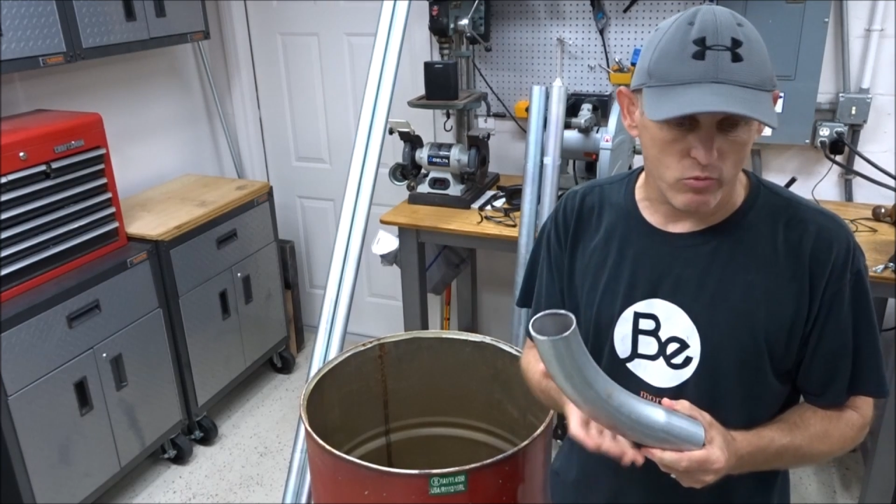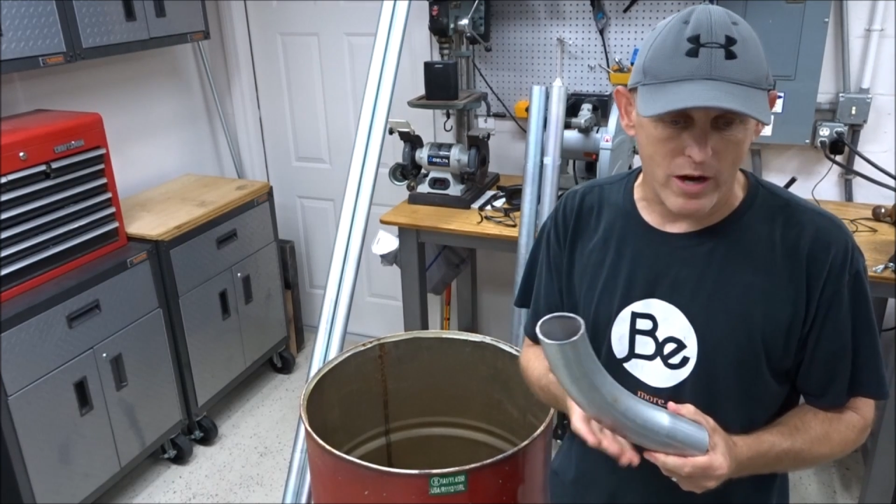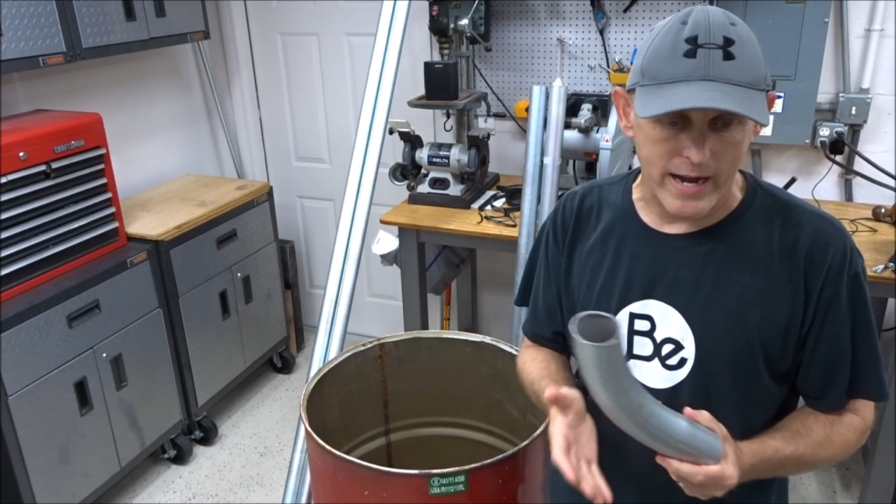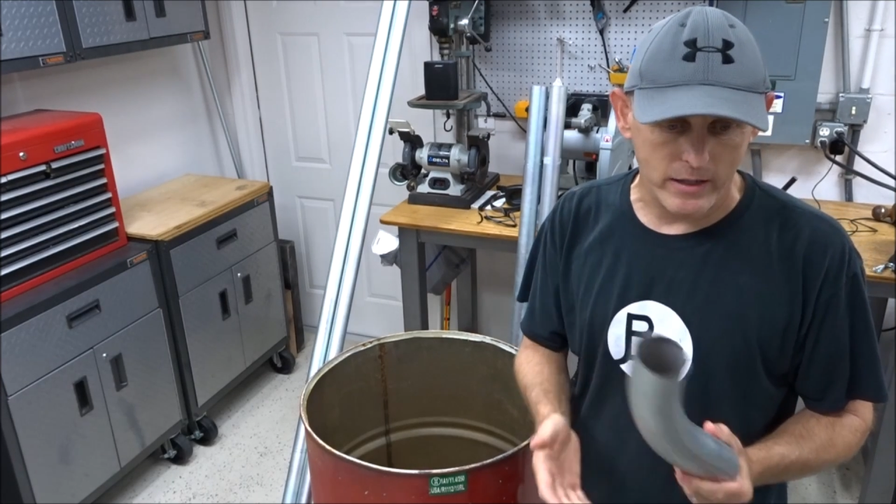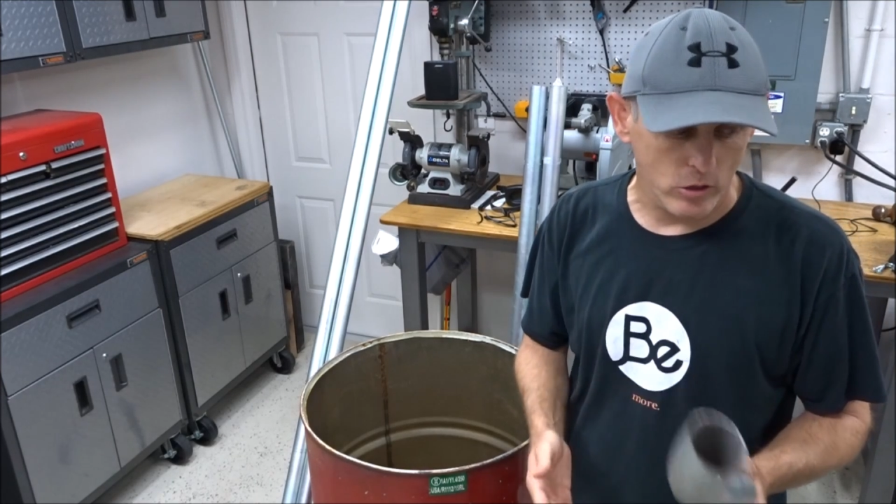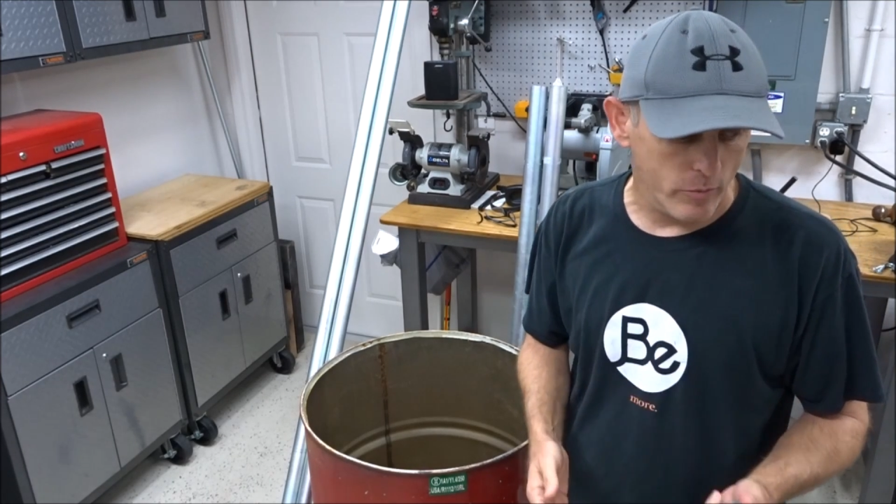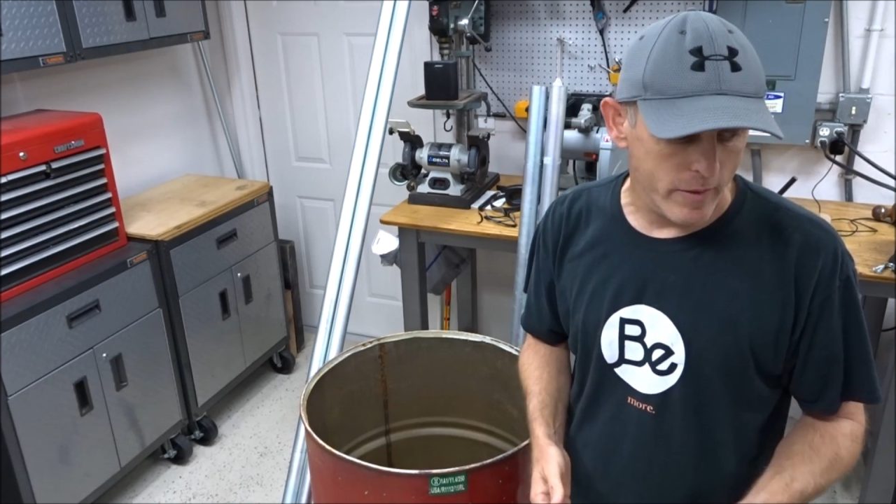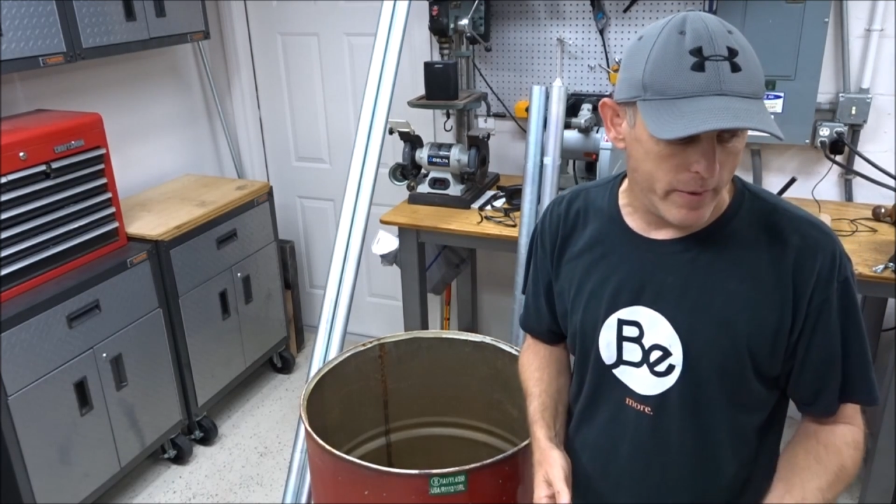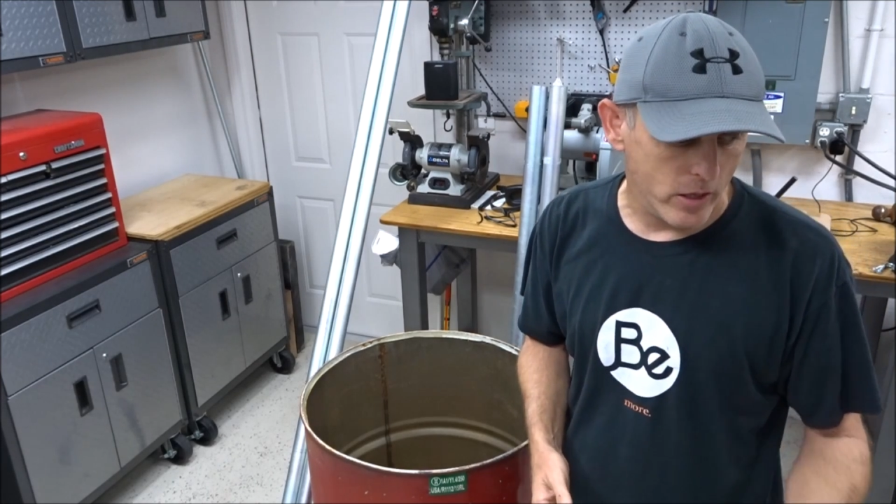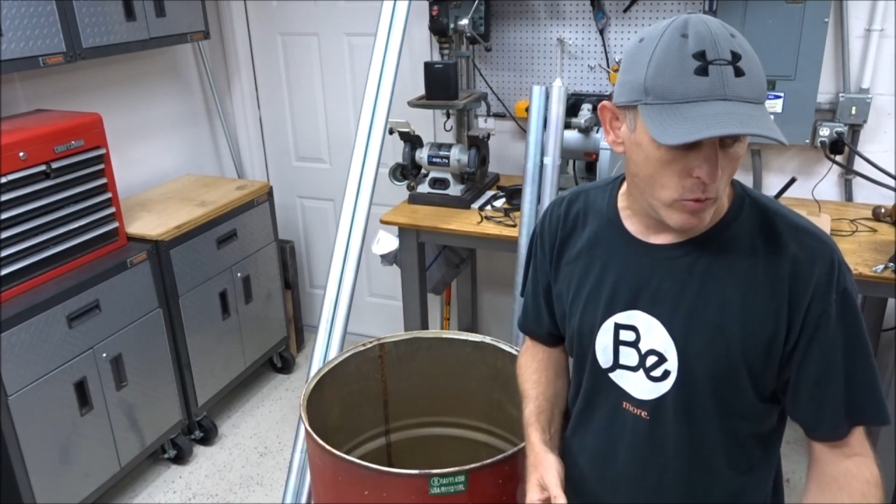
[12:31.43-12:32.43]
ride a little bit
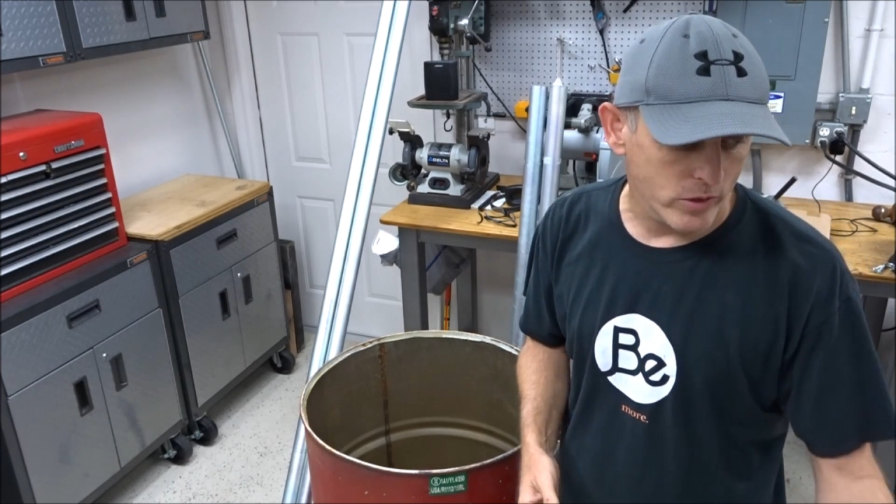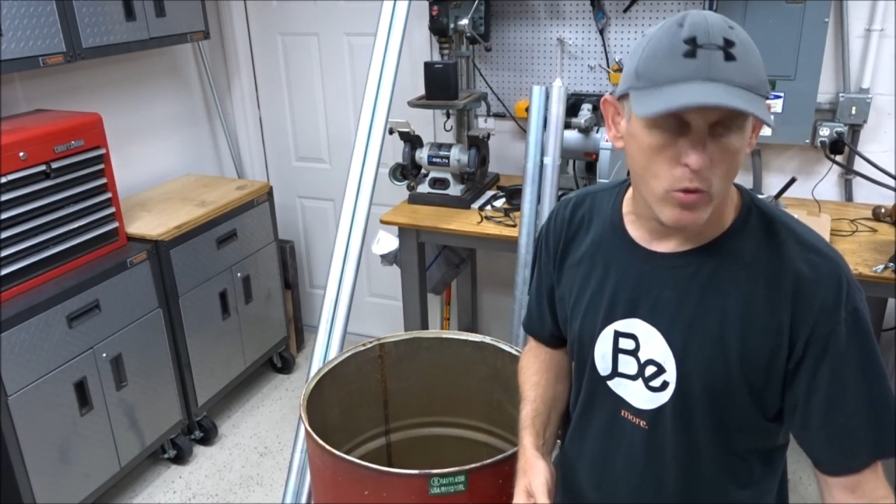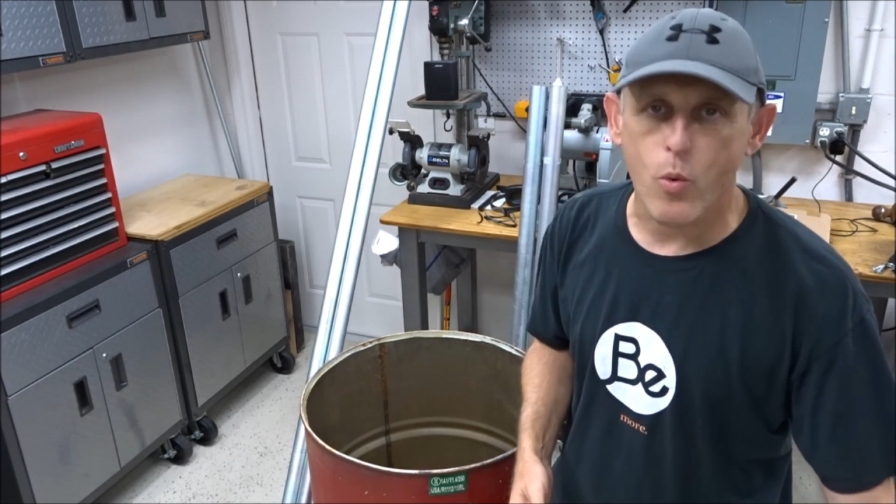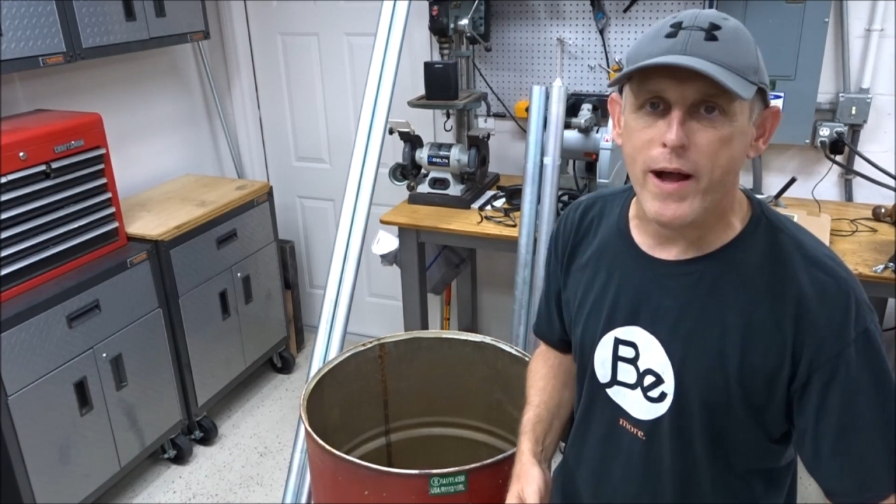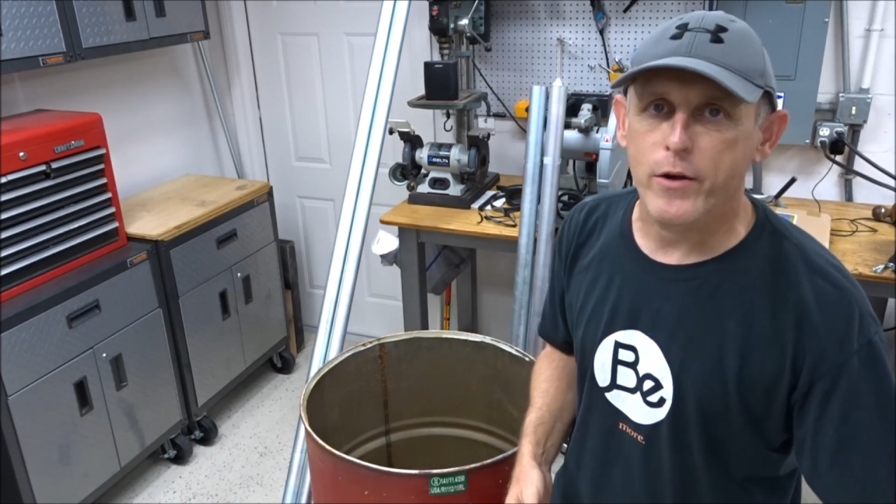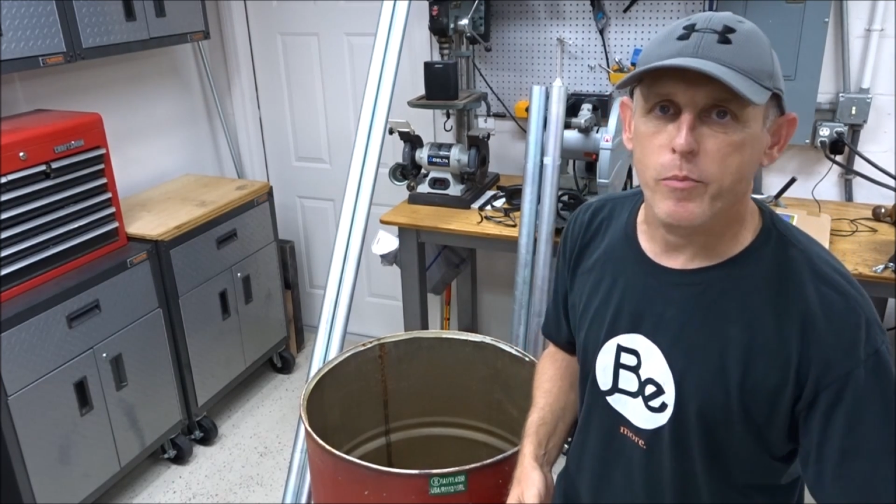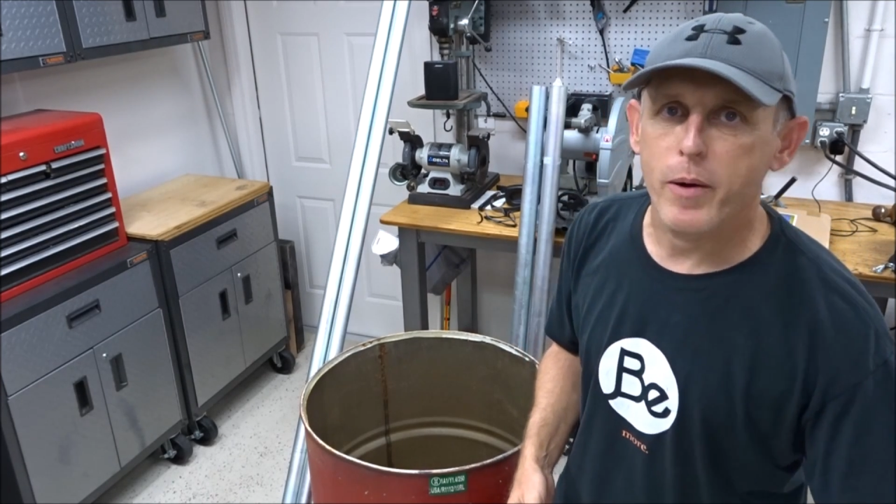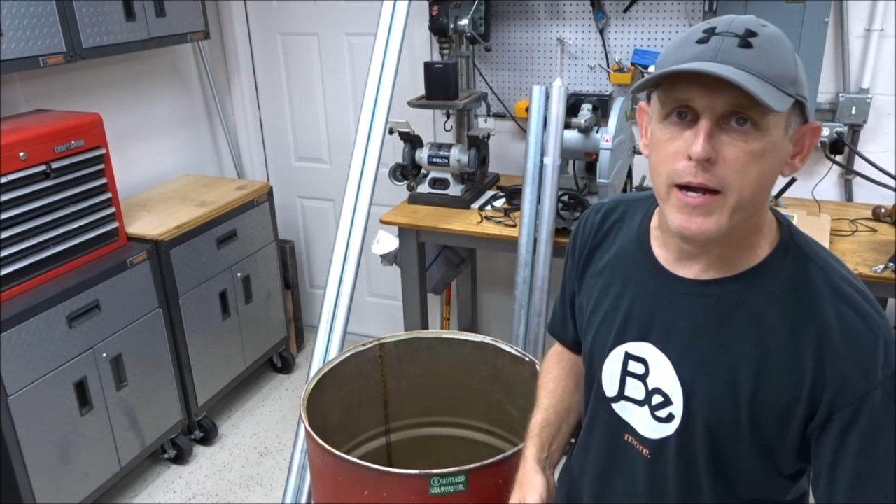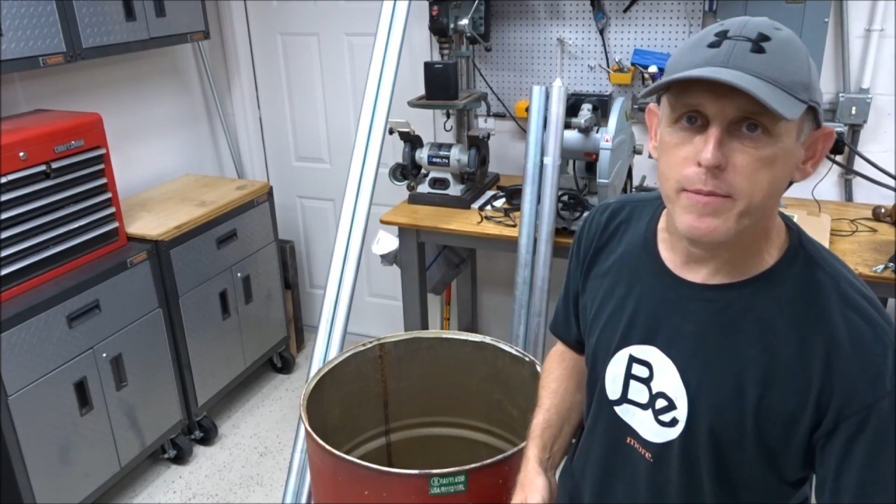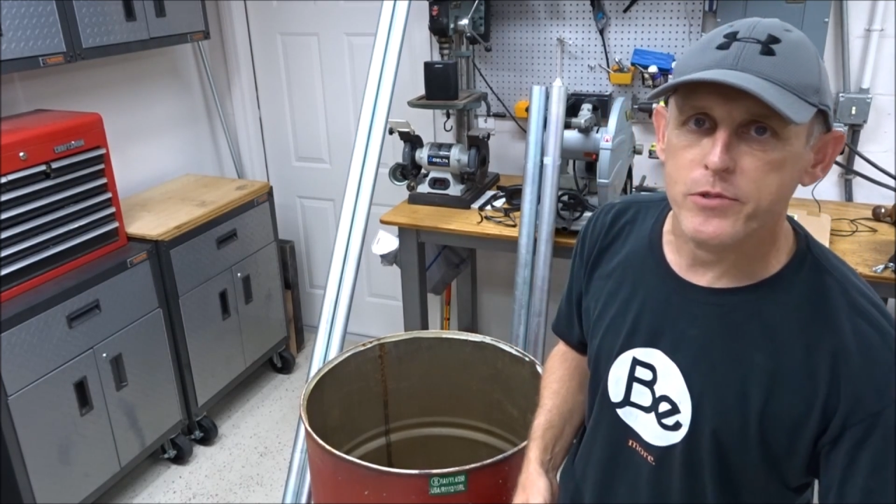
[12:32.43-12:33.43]
better with the wider pipe.